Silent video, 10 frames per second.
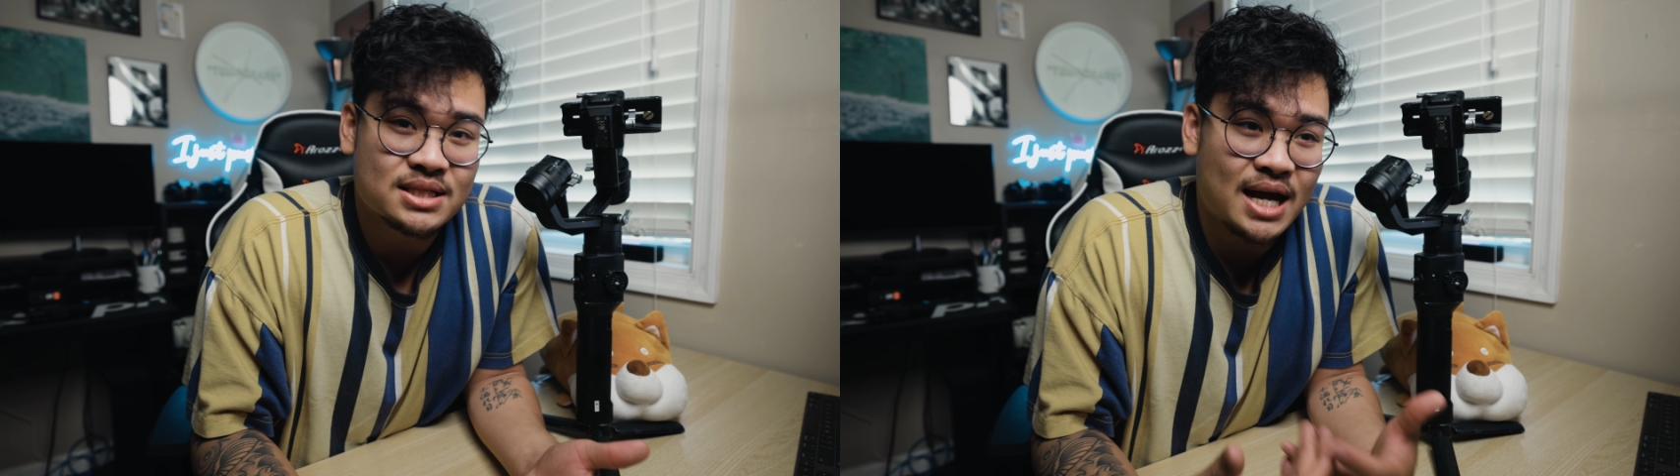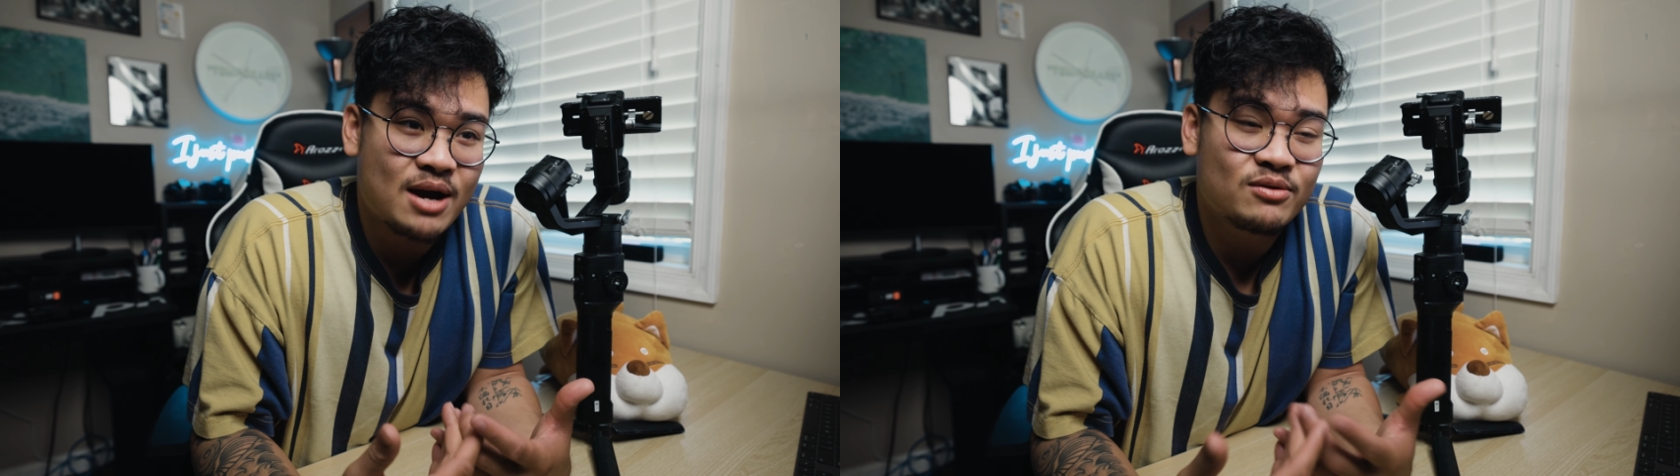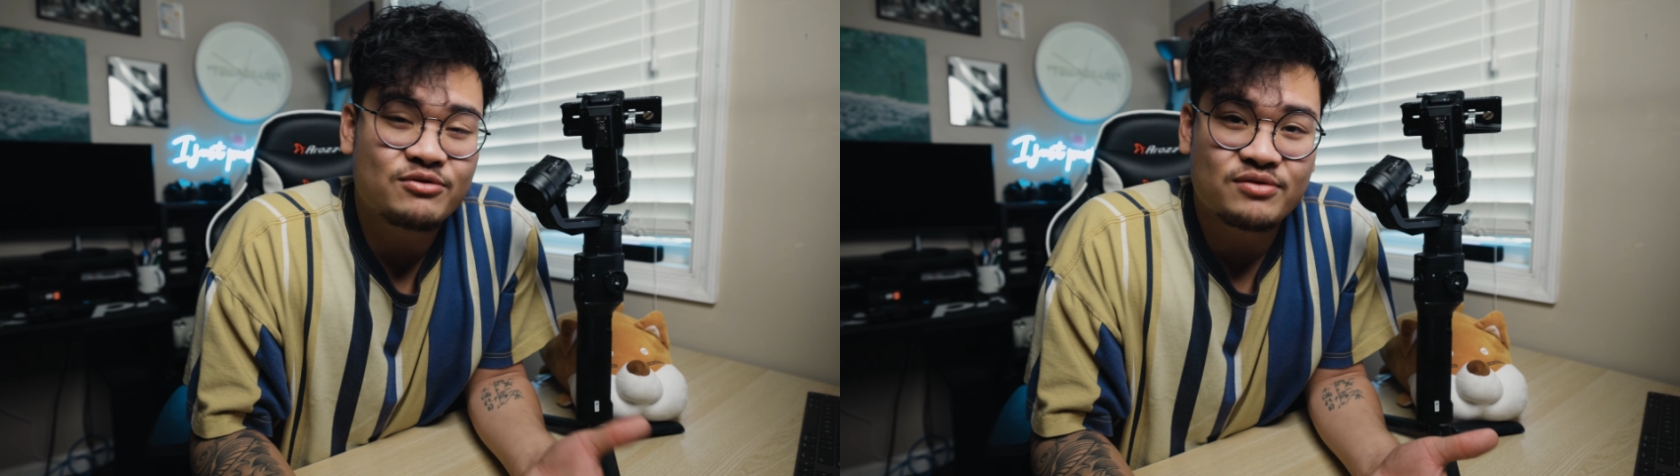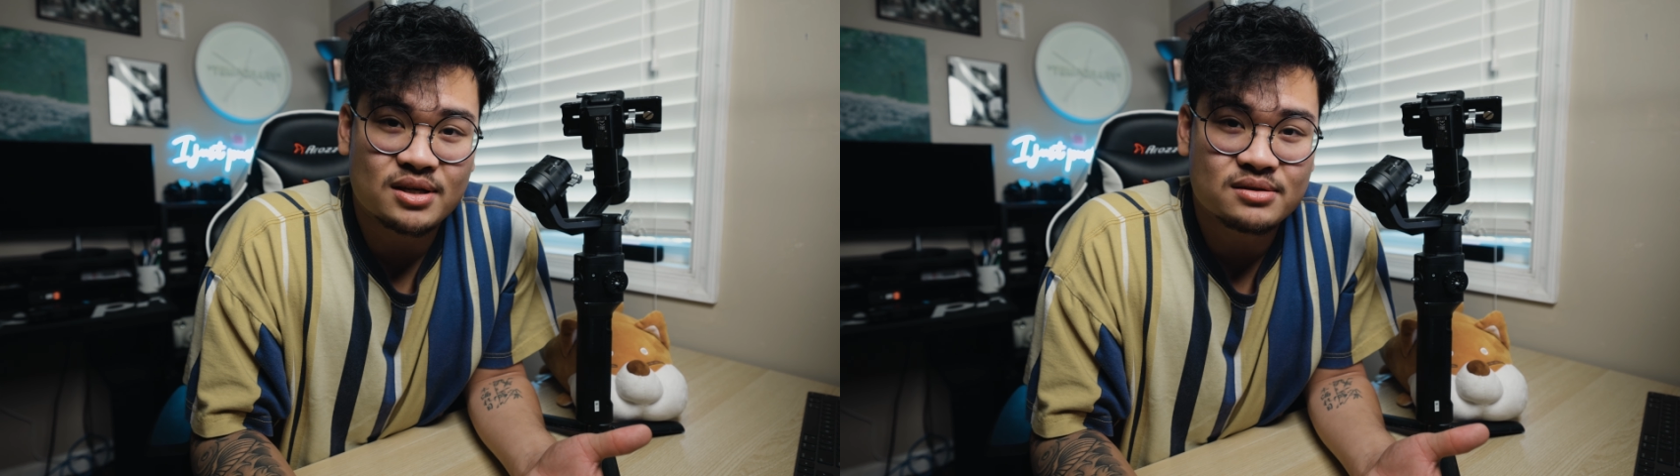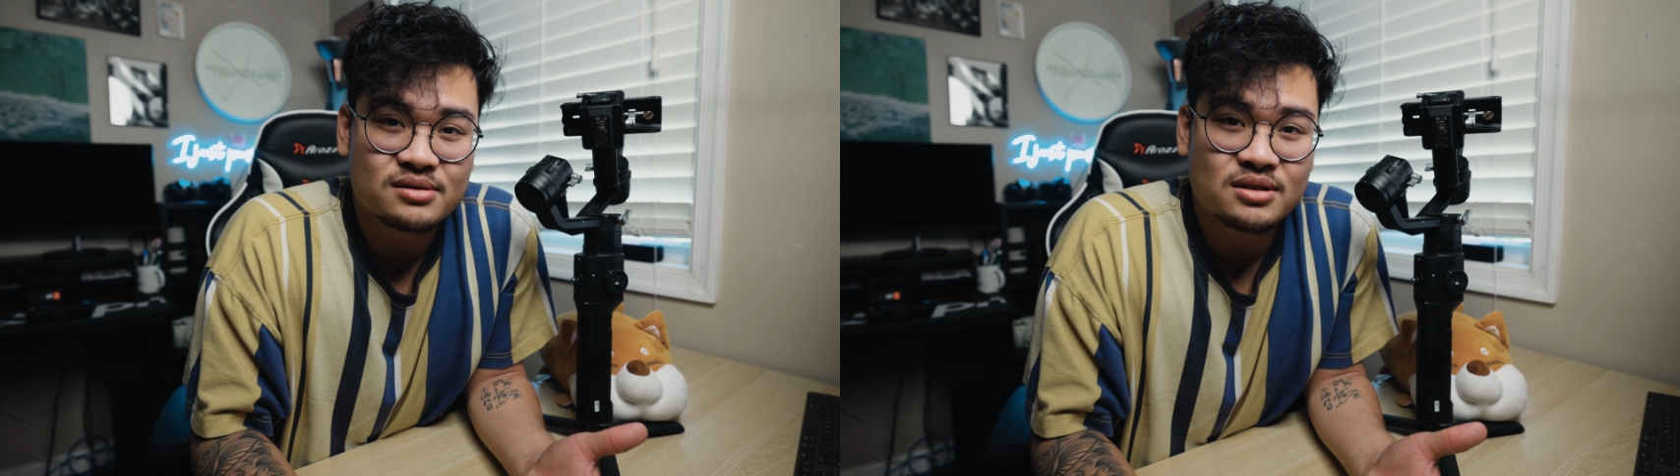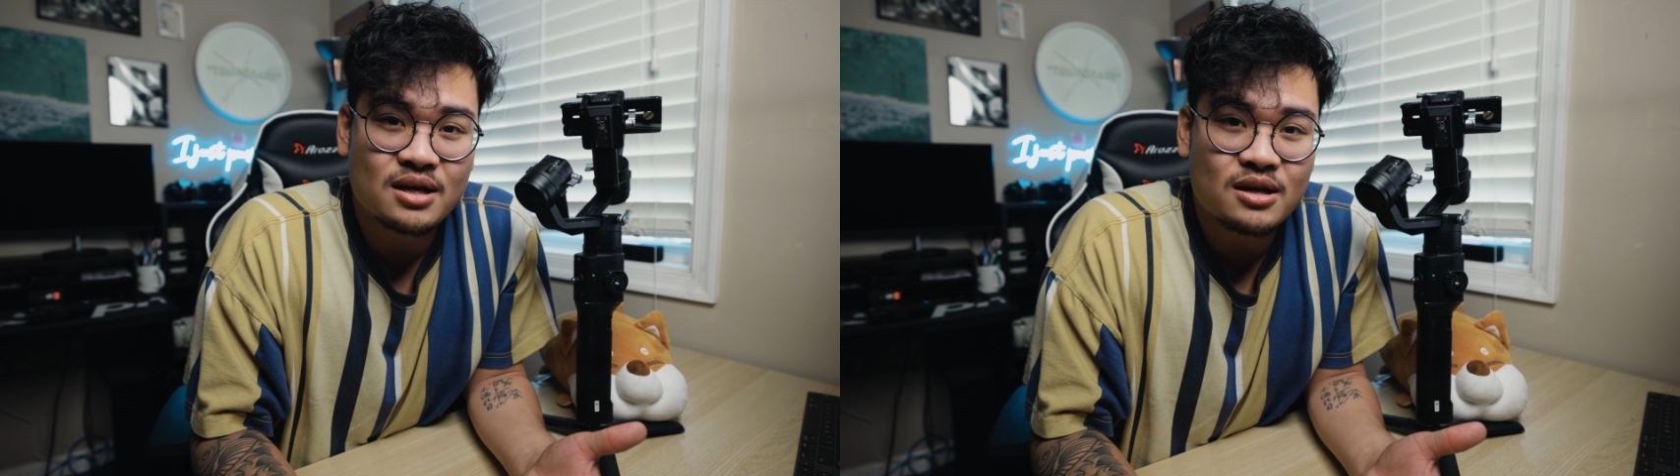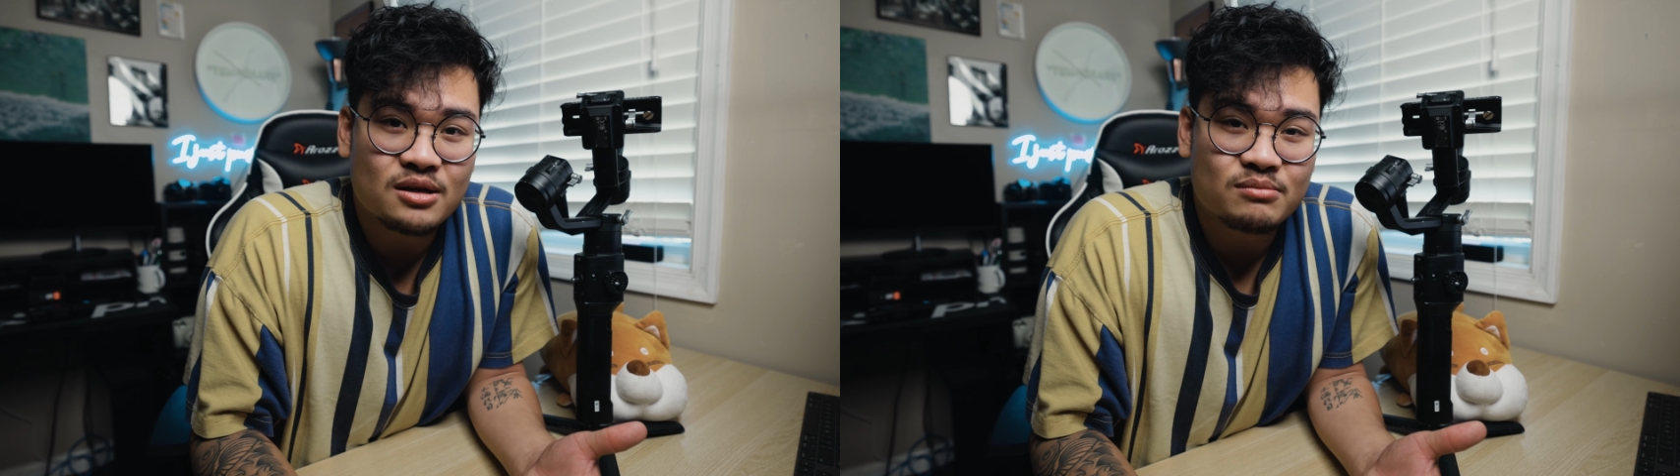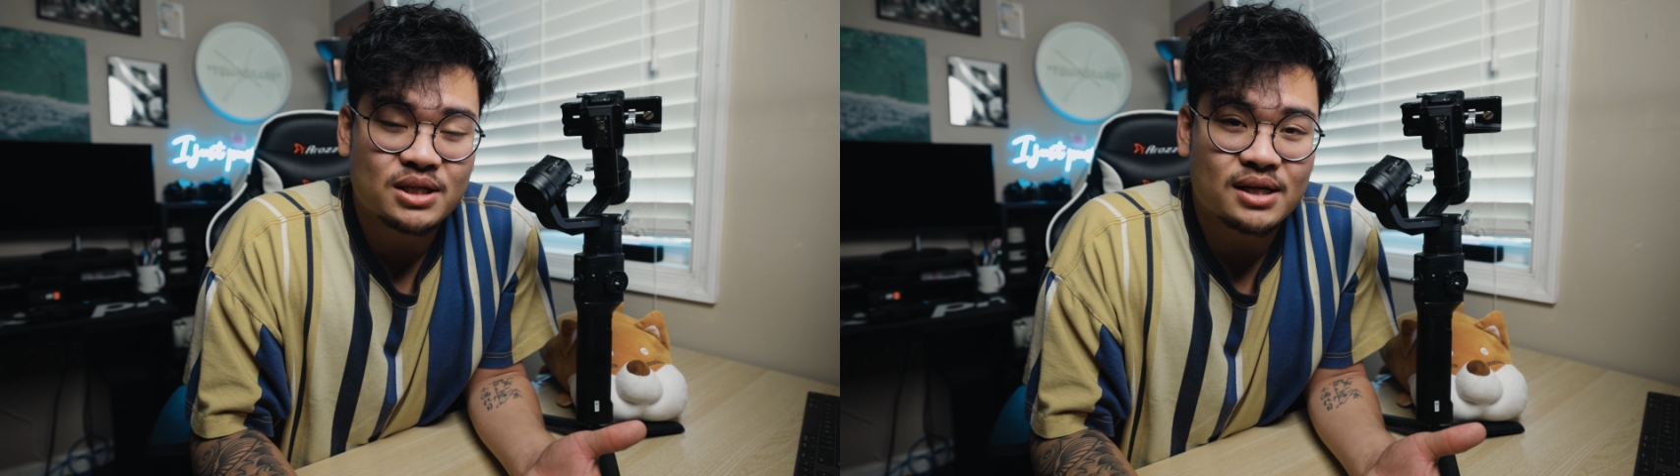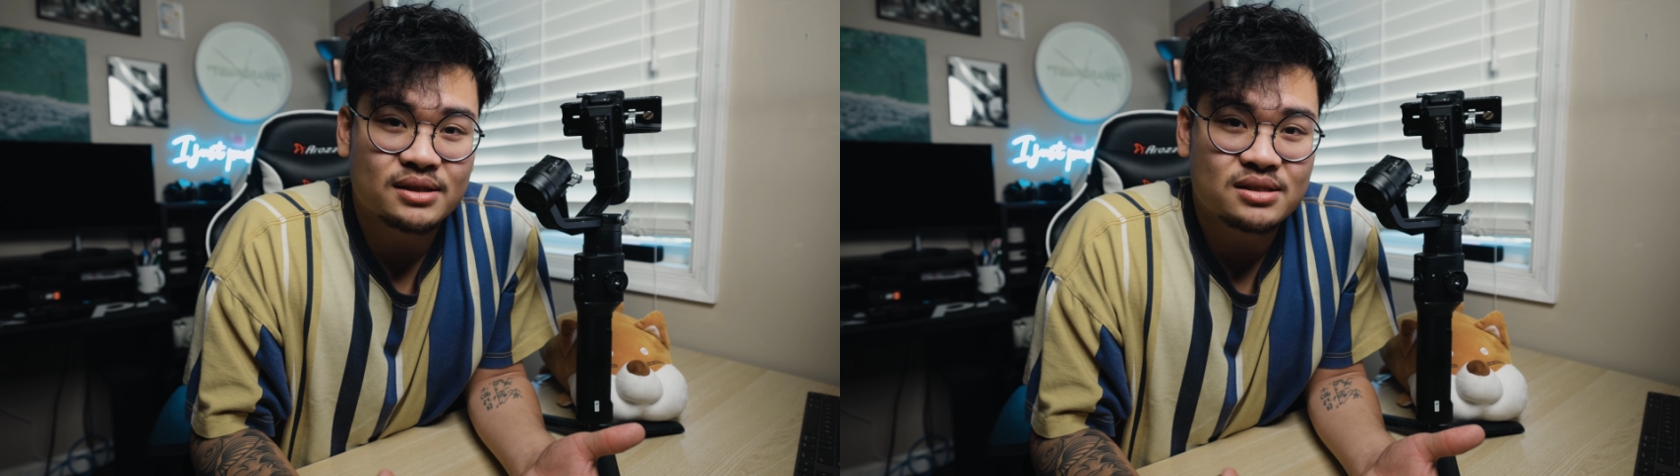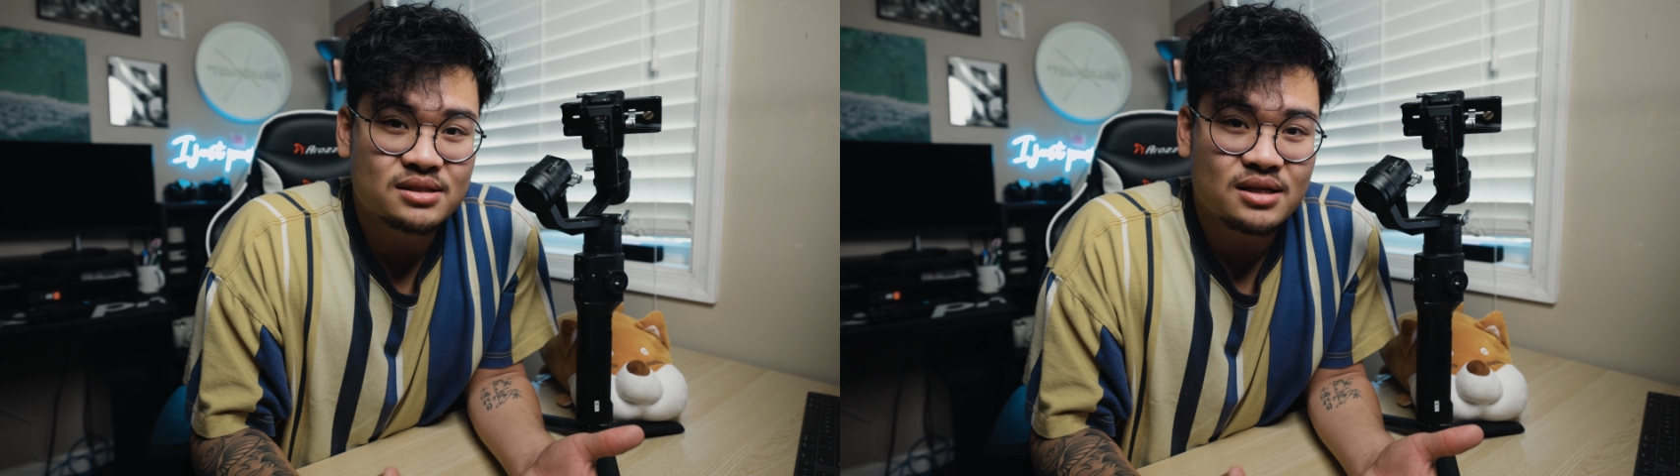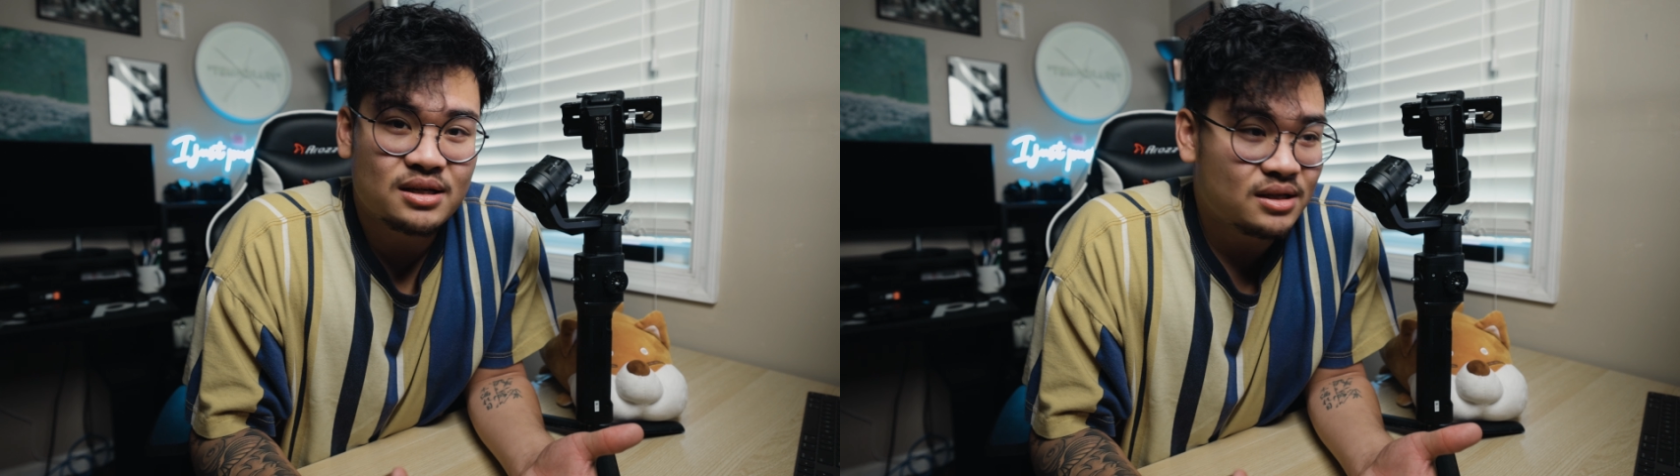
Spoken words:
and how it feels, because